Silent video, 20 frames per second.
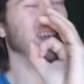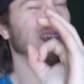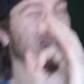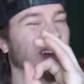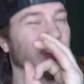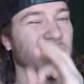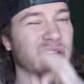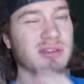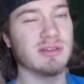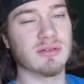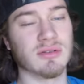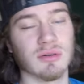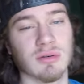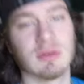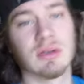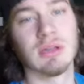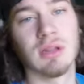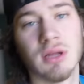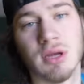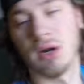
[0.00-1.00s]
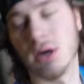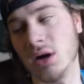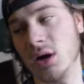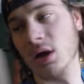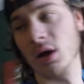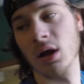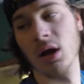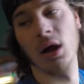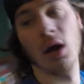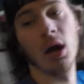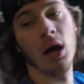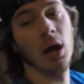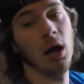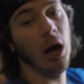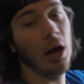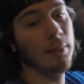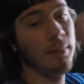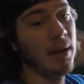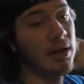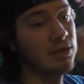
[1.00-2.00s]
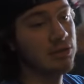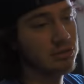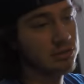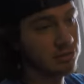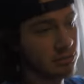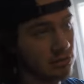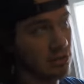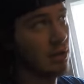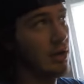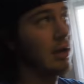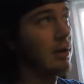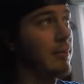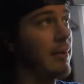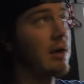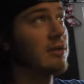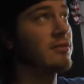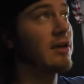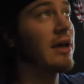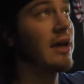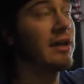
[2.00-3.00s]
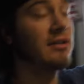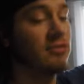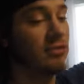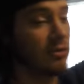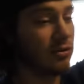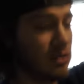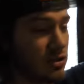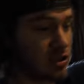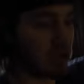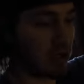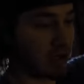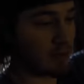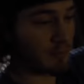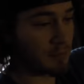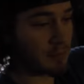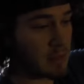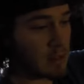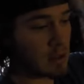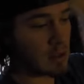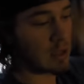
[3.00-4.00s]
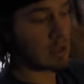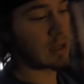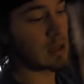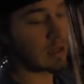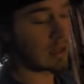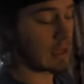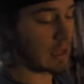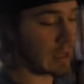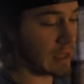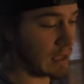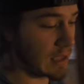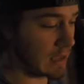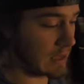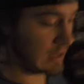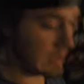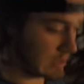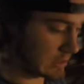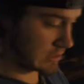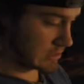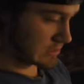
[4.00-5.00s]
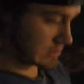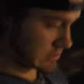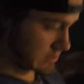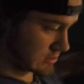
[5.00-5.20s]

crystal clear. I'm actually about to head to the gym and